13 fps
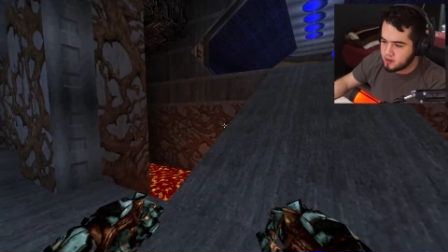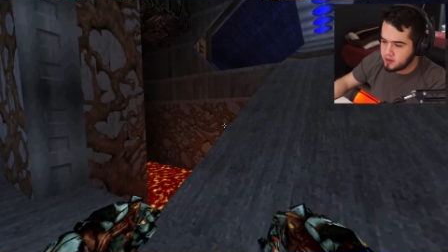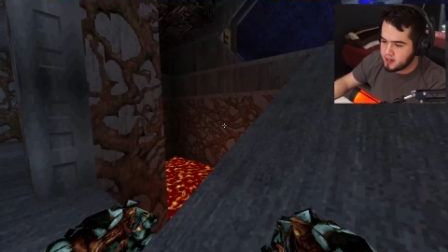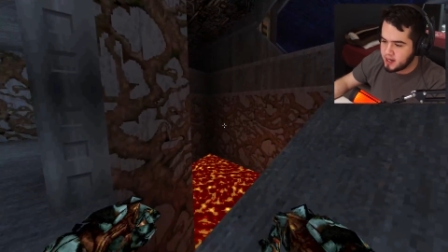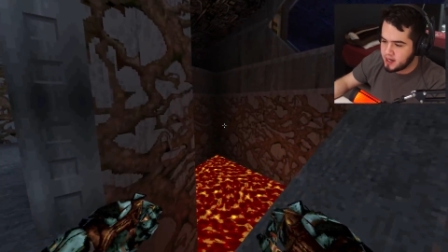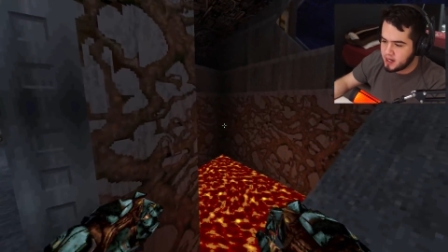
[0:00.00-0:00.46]

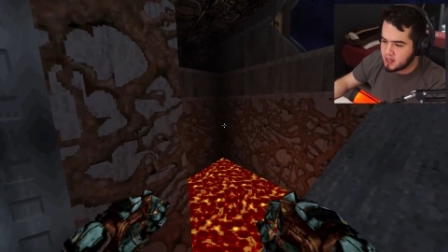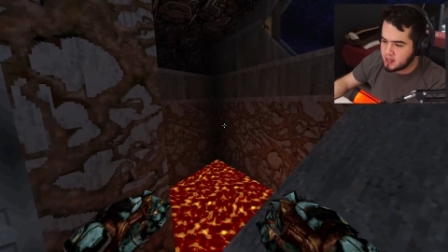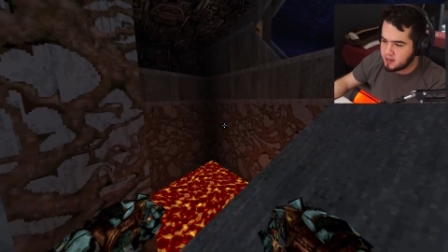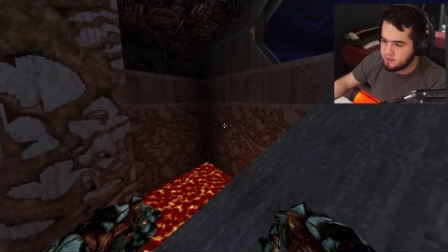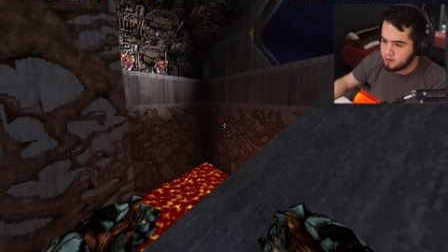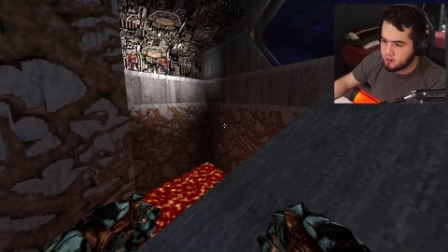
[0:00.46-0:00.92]
Okay, gotta
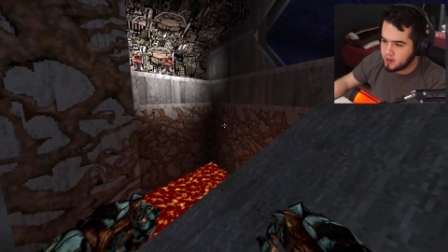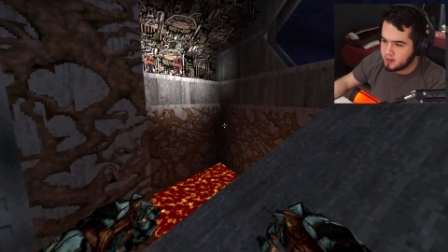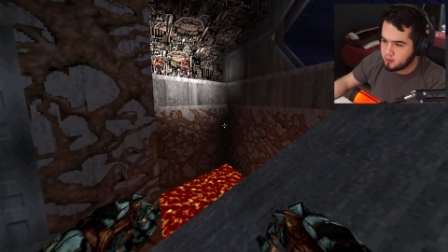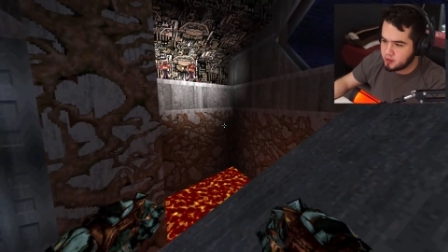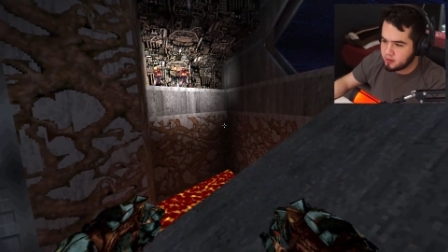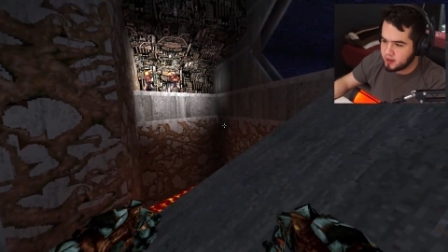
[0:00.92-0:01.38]
give
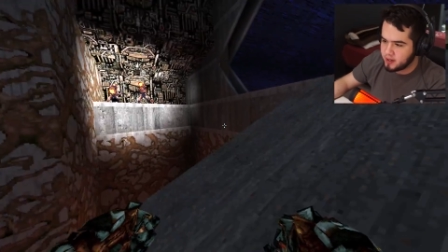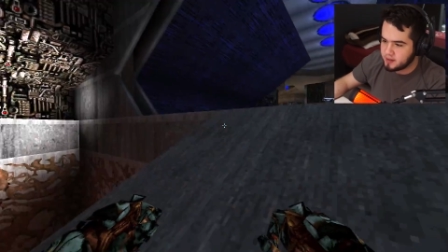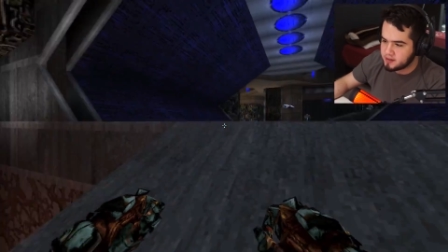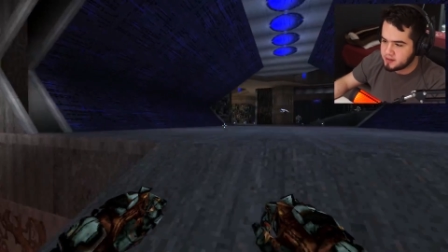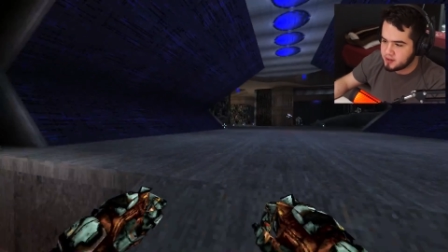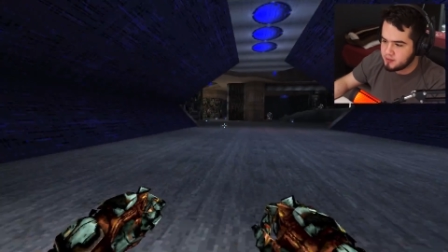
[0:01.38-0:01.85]
credit where
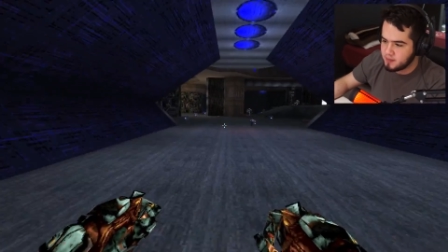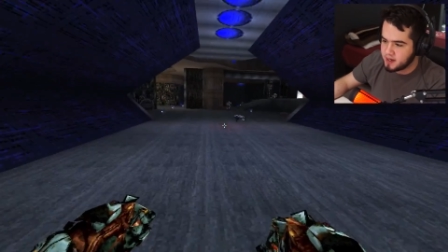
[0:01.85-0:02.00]
credit is due.